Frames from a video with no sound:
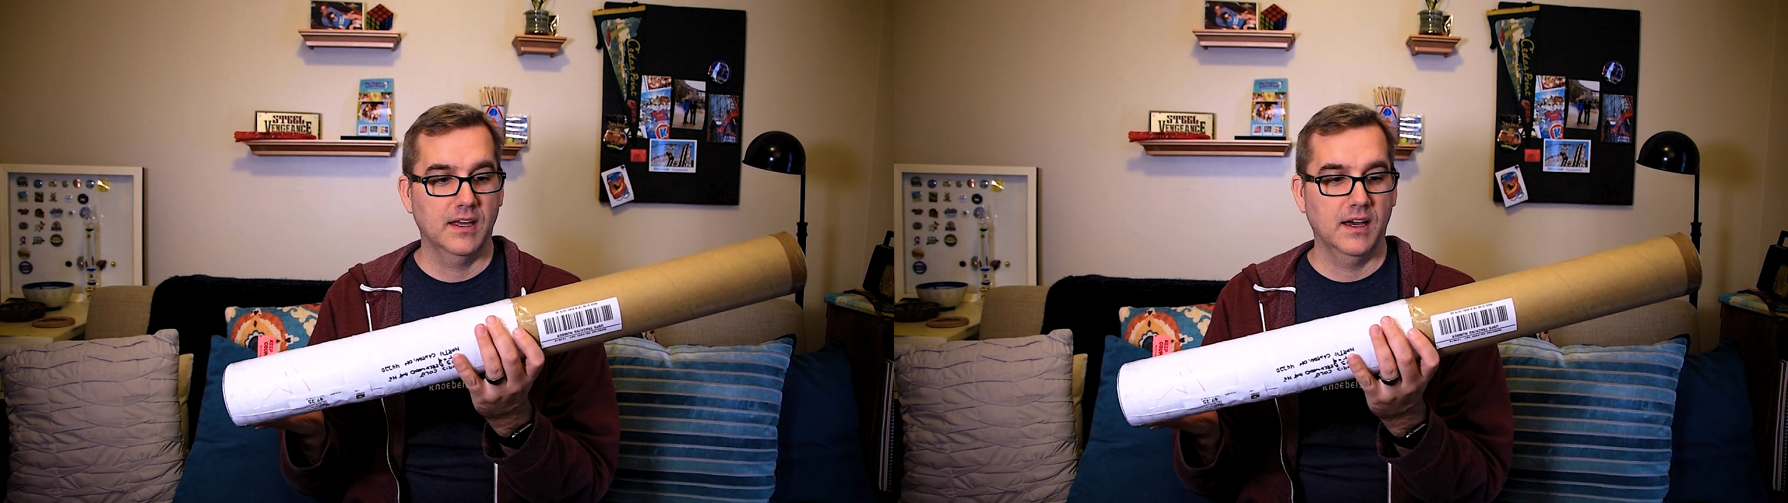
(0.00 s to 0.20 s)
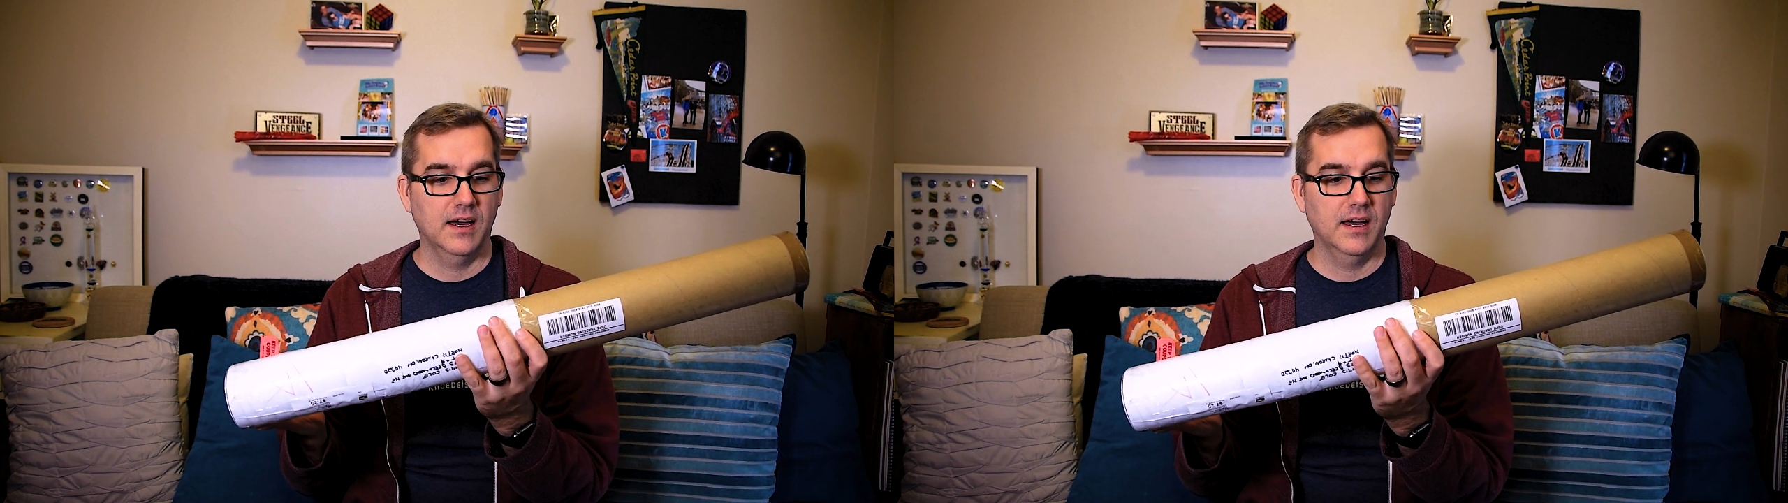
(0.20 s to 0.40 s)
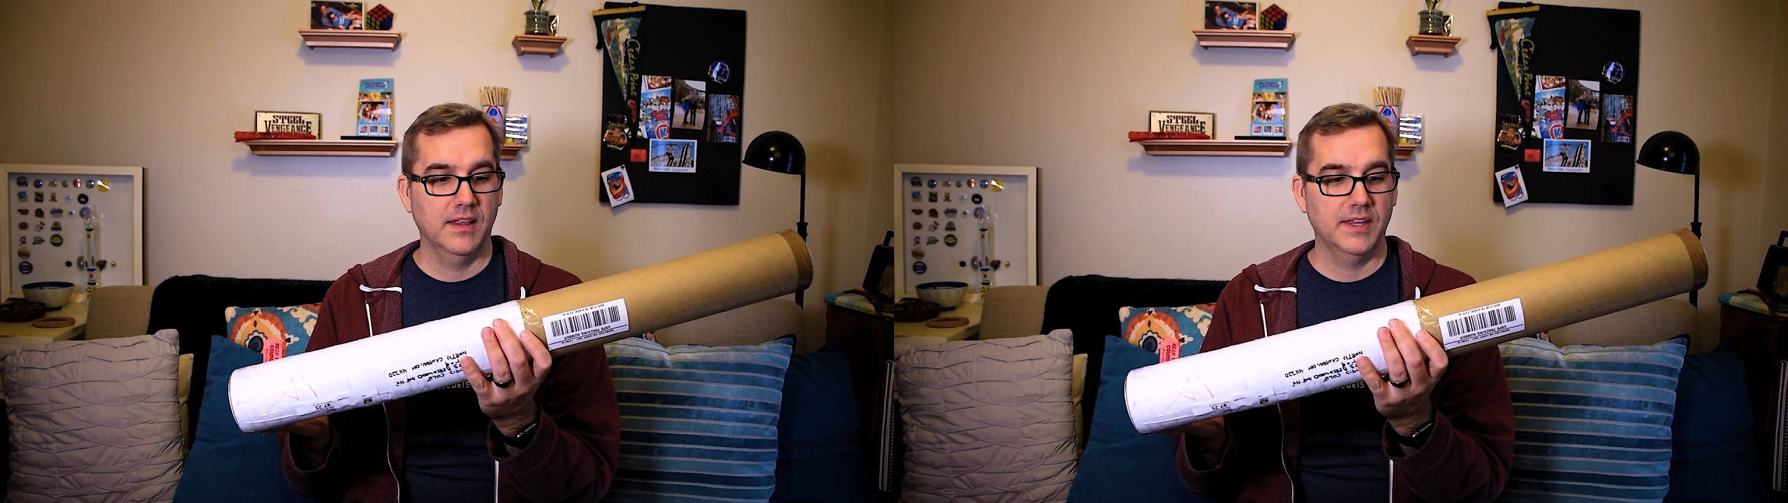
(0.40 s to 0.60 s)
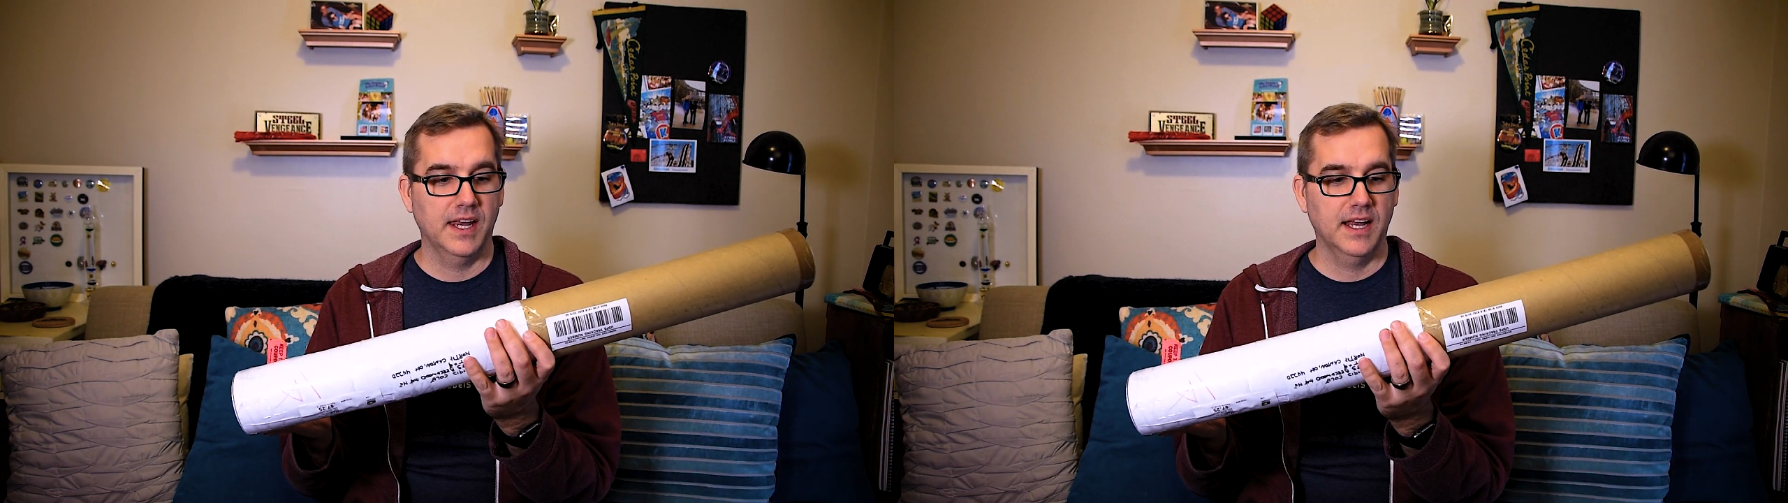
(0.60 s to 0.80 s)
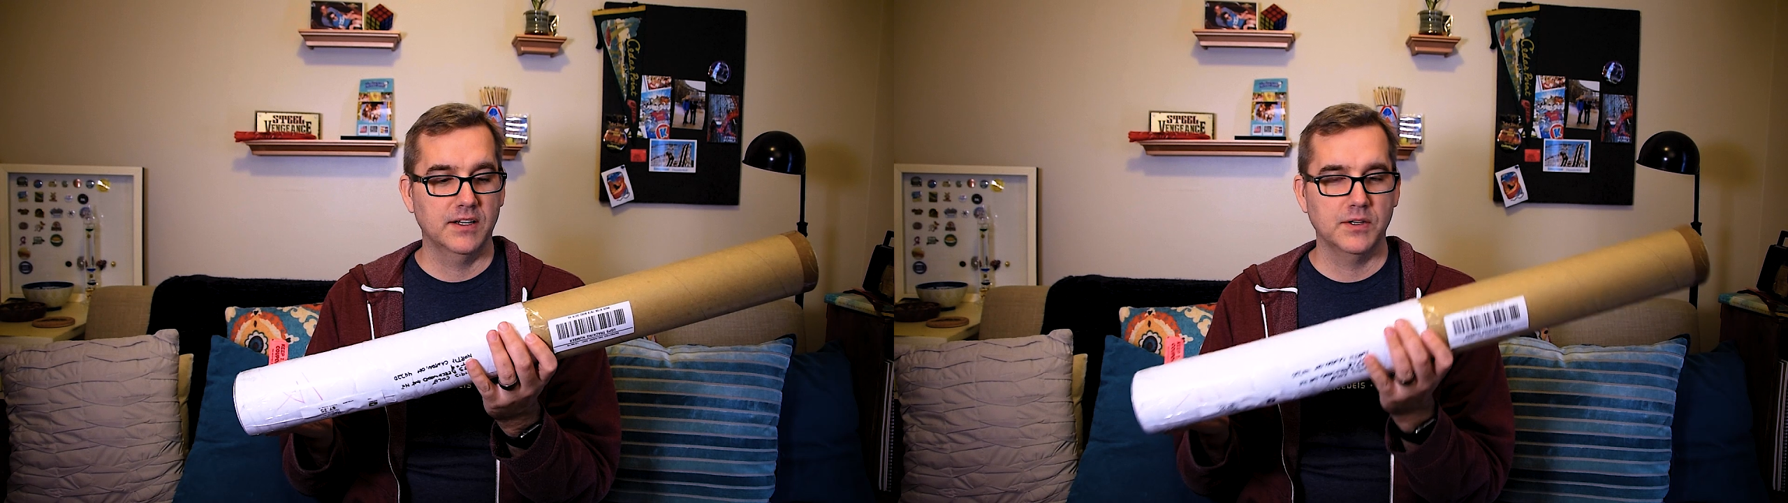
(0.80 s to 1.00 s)
that
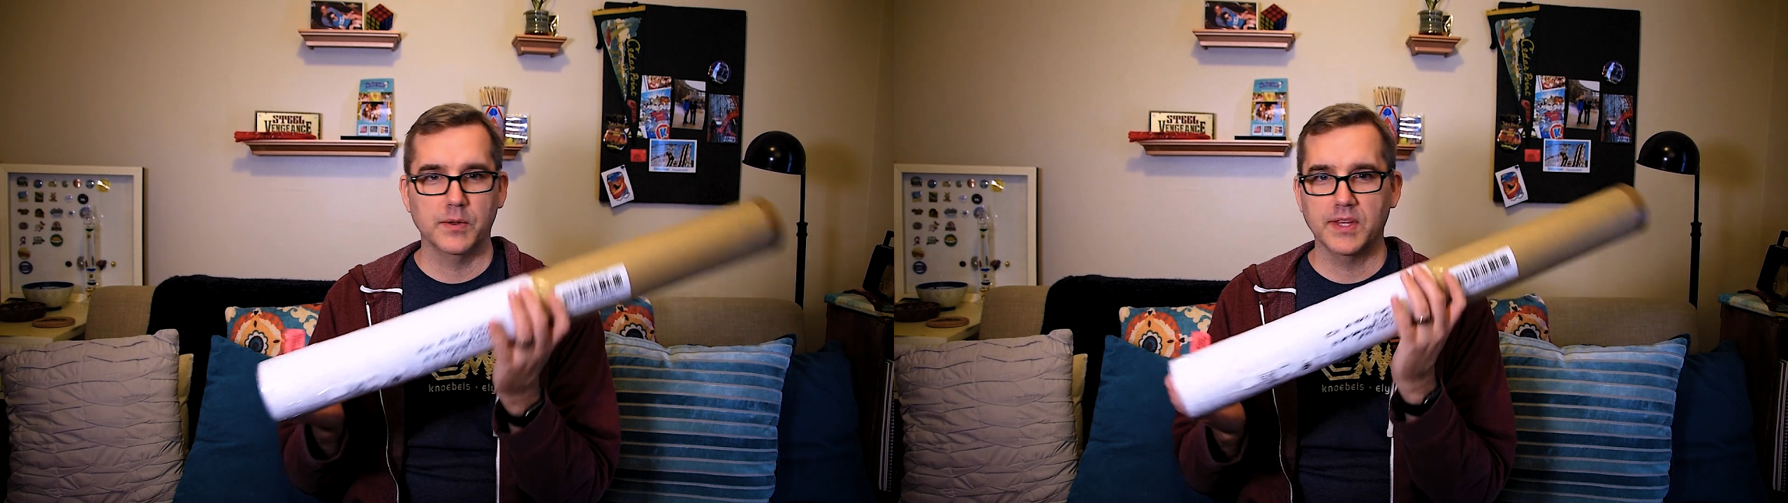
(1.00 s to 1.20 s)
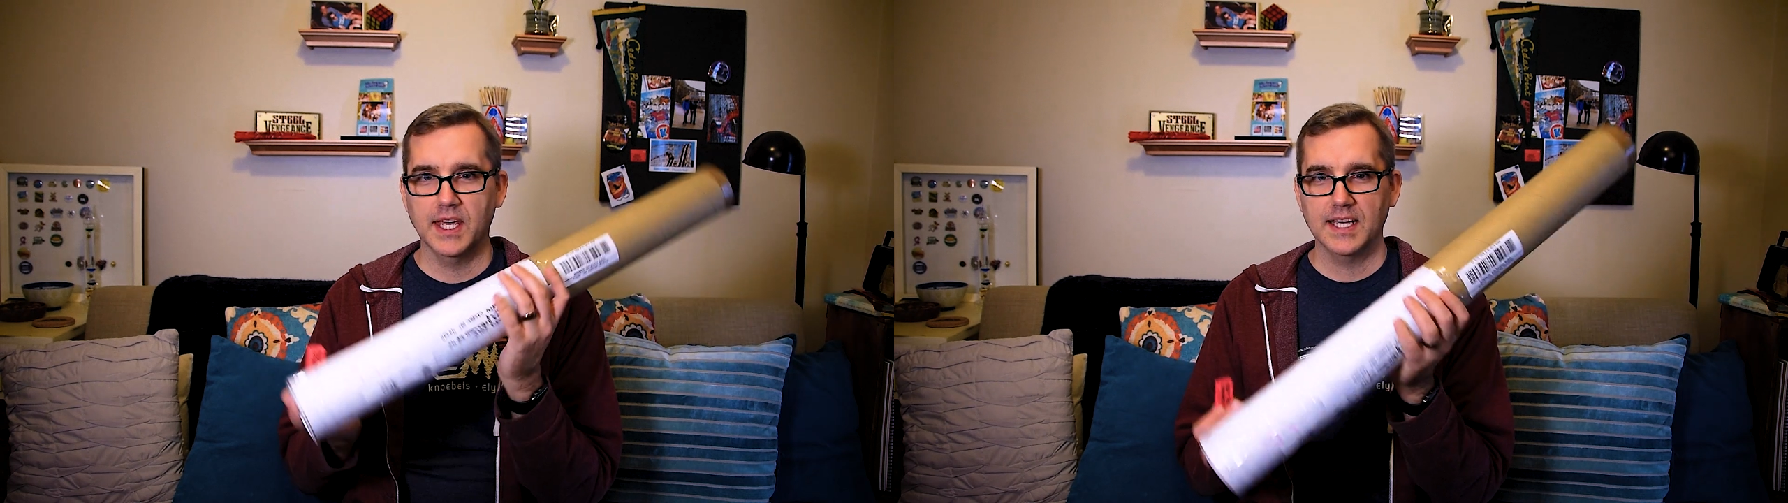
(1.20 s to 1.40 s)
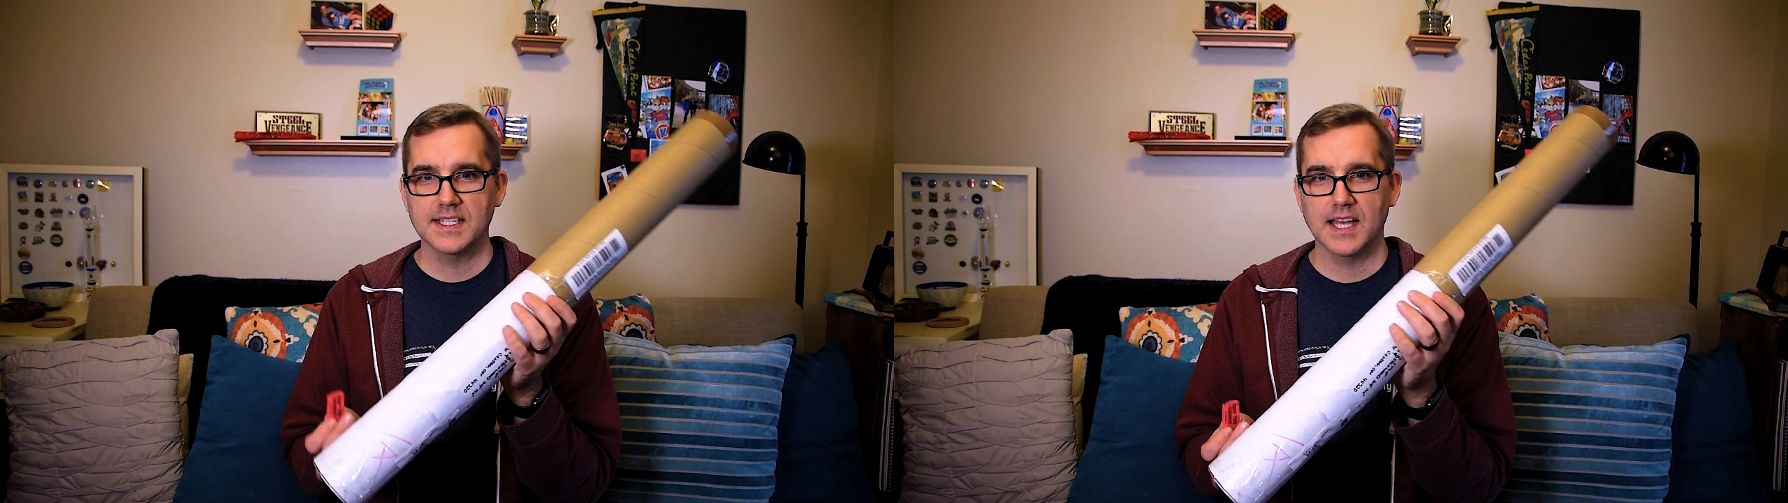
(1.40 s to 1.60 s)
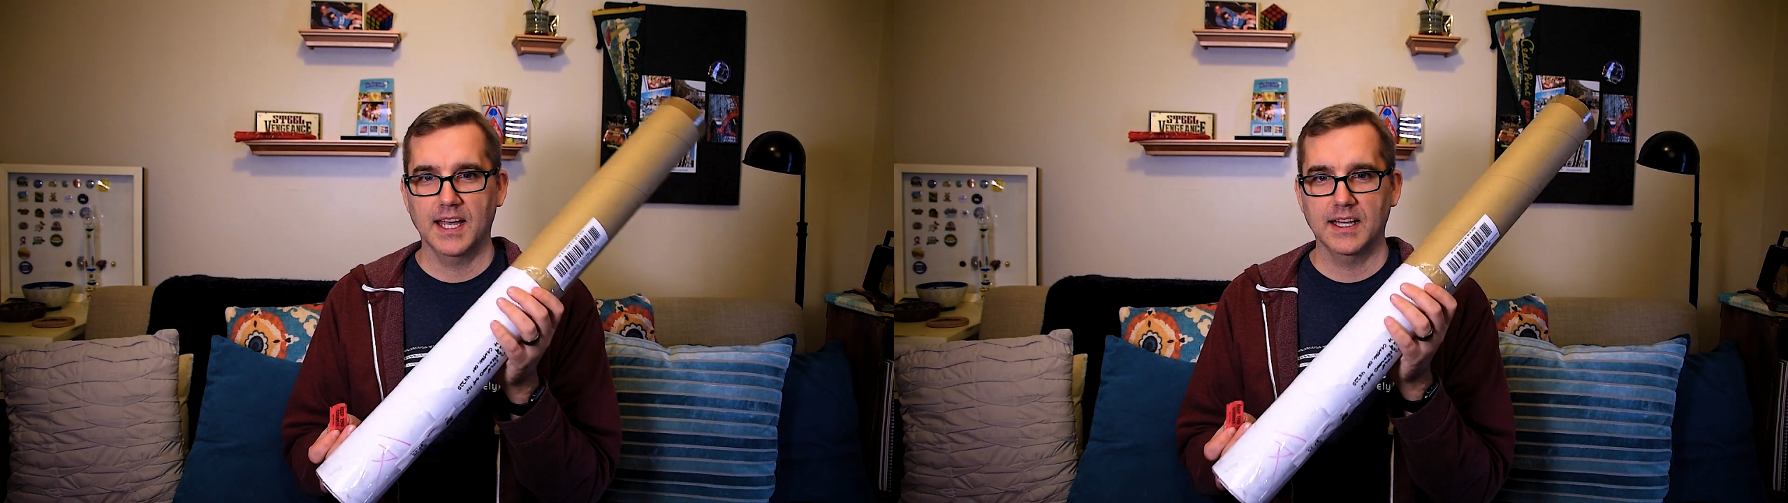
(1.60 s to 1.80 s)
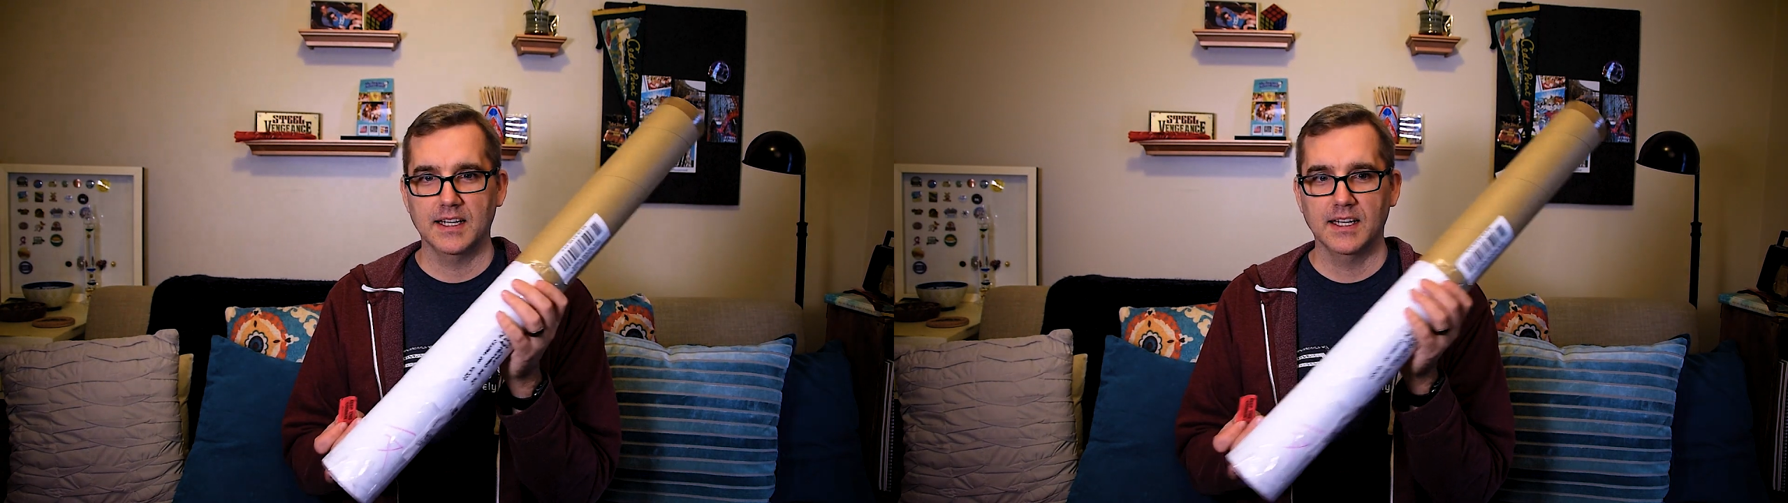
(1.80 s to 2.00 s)
had to do with Kings
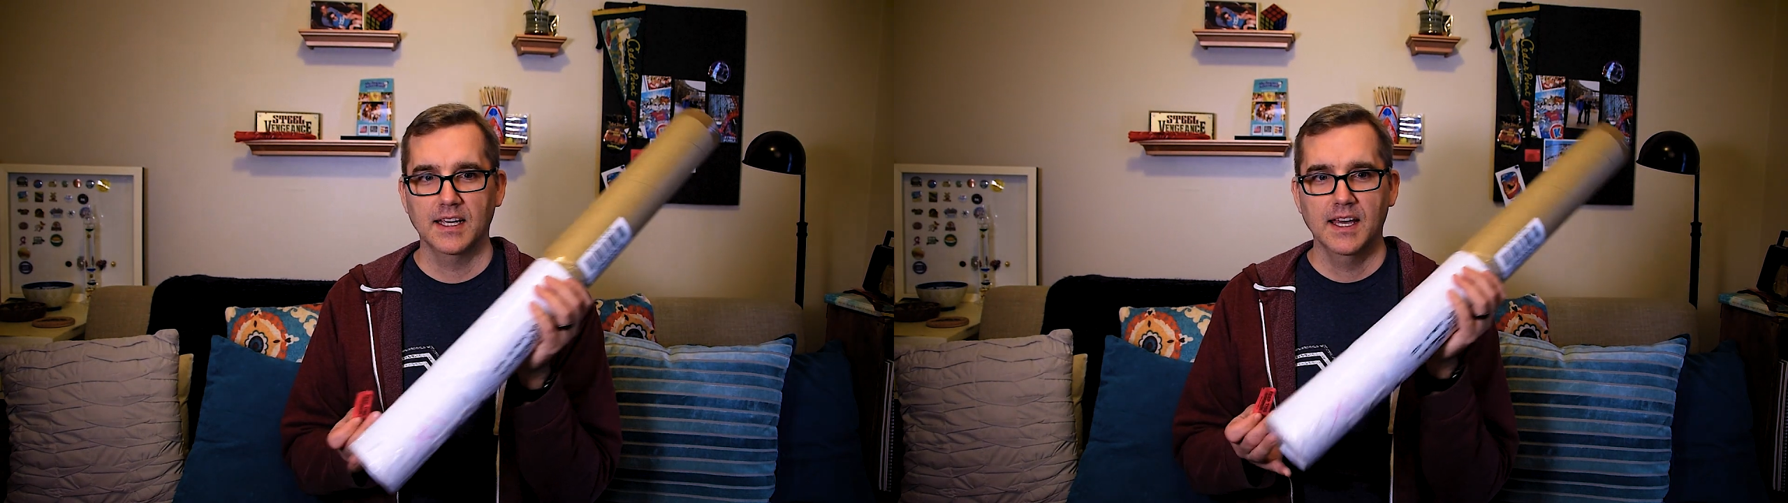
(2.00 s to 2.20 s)
Island.